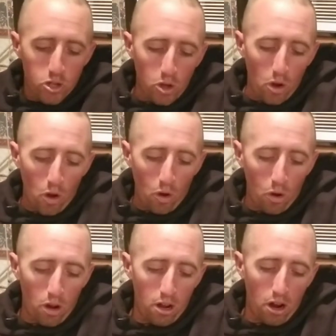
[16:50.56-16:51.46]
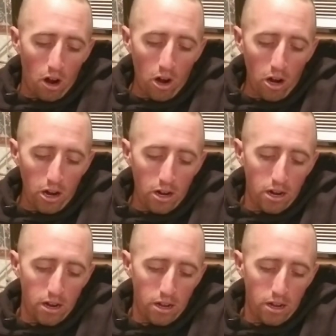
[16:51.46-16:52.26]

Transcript: So our